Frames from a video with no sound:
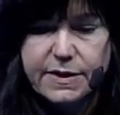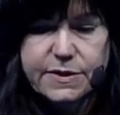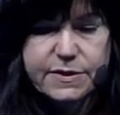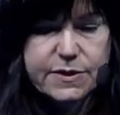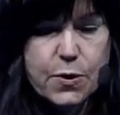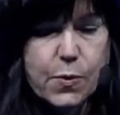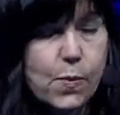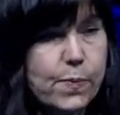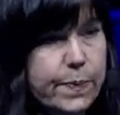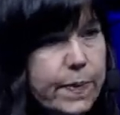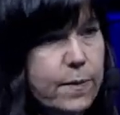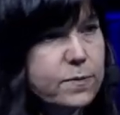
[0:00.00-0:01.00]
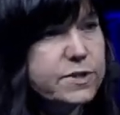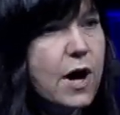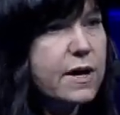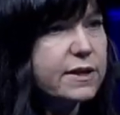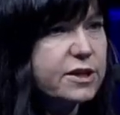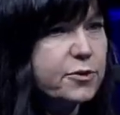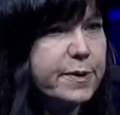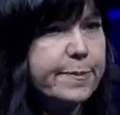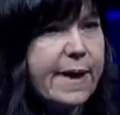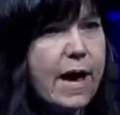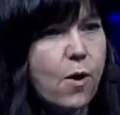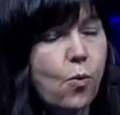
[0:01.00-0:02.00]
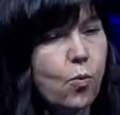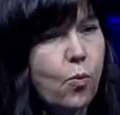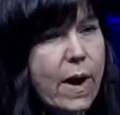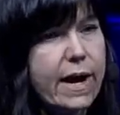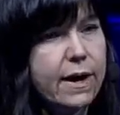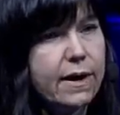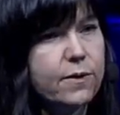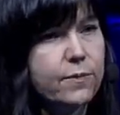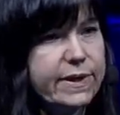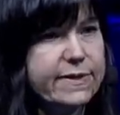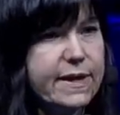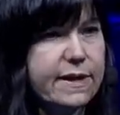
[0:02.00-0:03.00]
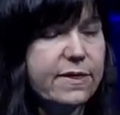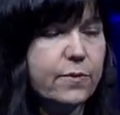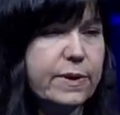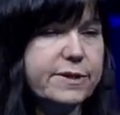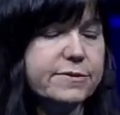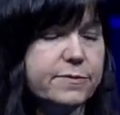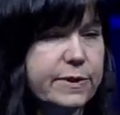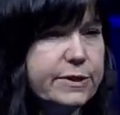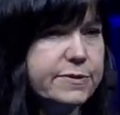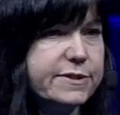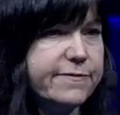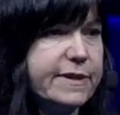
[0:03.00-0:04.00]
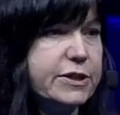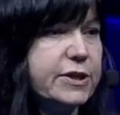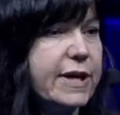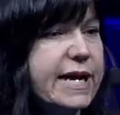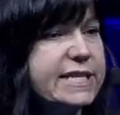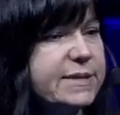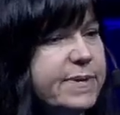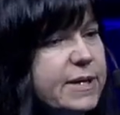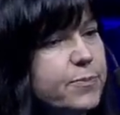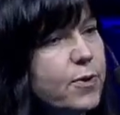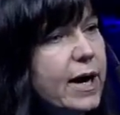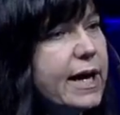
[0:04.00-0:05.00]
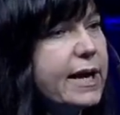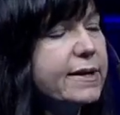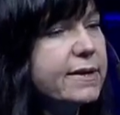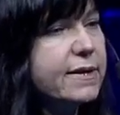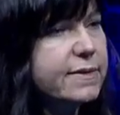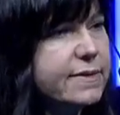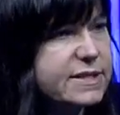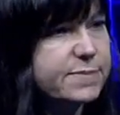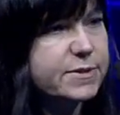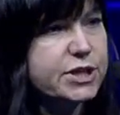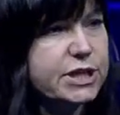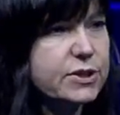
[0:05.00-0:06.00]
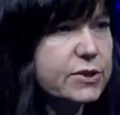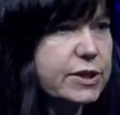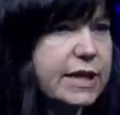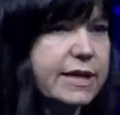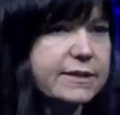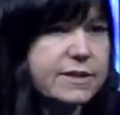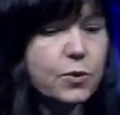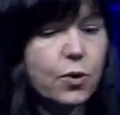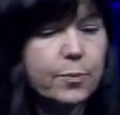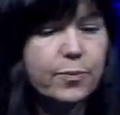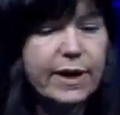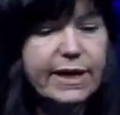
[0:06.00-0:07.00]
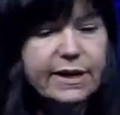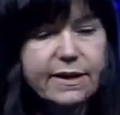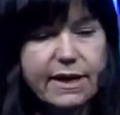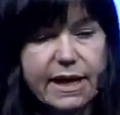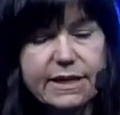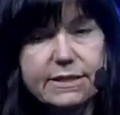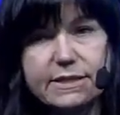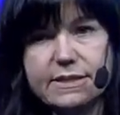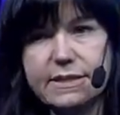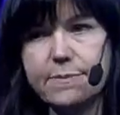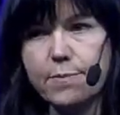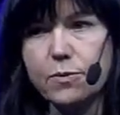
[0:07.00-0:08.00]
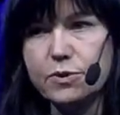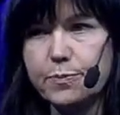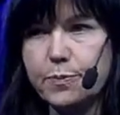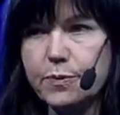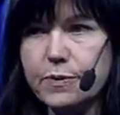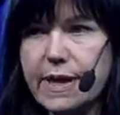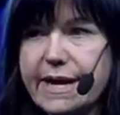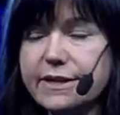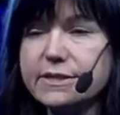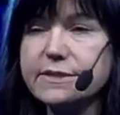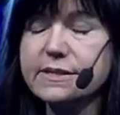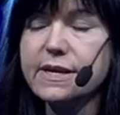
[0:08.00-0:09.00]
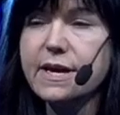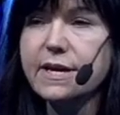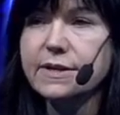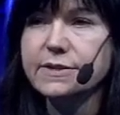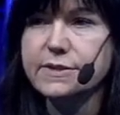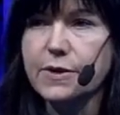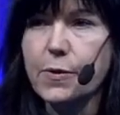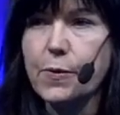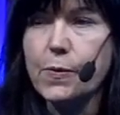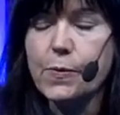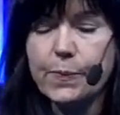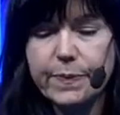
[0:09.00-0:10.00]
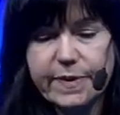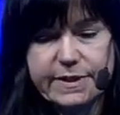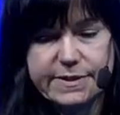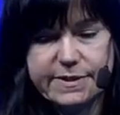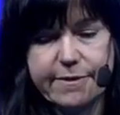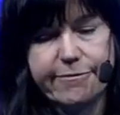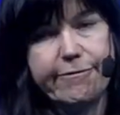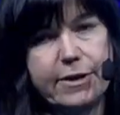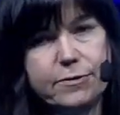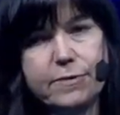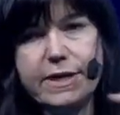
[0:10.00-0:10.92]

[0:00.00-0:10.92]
So we'll talk a little bit about where within the Windows Defender ATP product this machine learning is incorporated, and it's in multiple layers. So this funnel